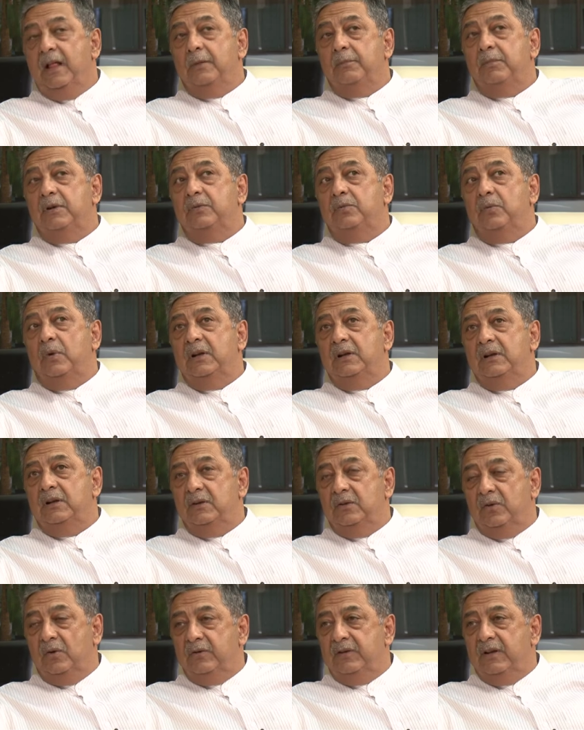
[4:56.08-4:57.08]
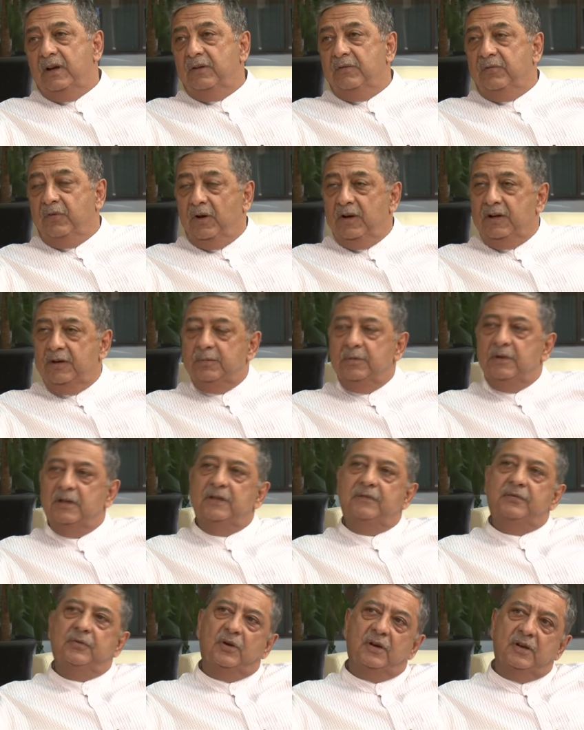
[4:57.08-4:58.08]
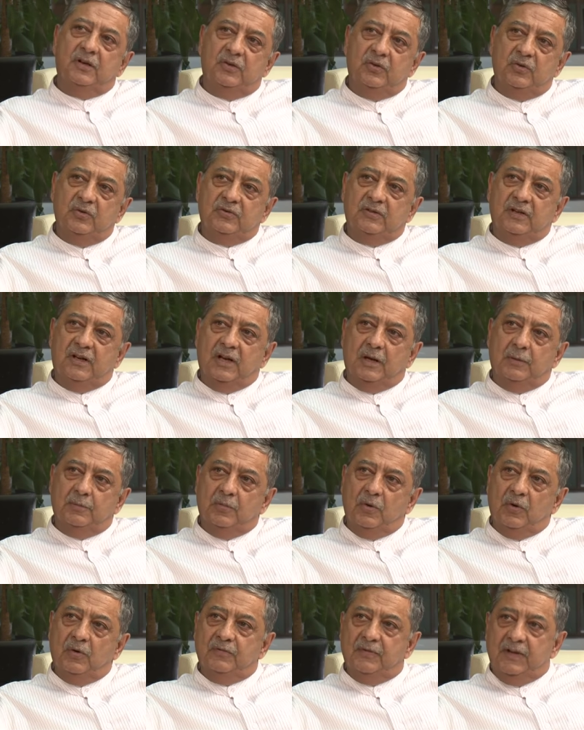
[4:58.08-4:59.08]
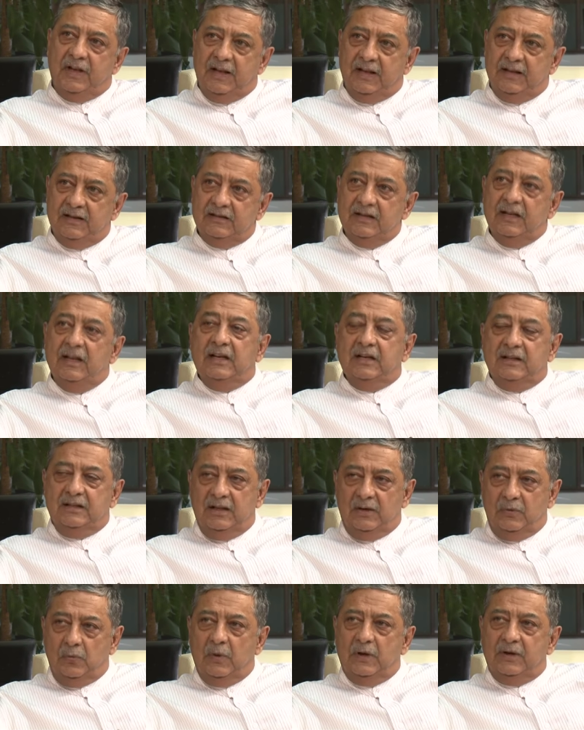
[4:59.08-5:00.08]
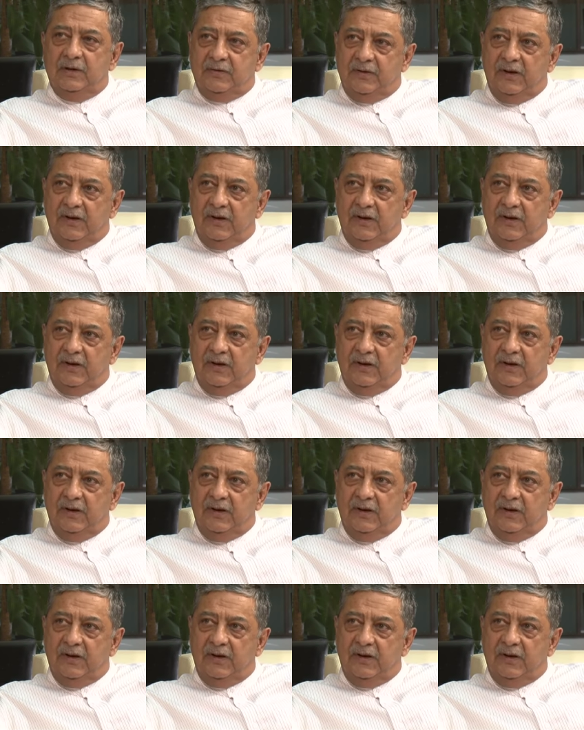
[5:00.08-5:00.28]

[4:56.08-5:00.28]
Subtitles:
But those are avoidable if you reduce the number of eggs that one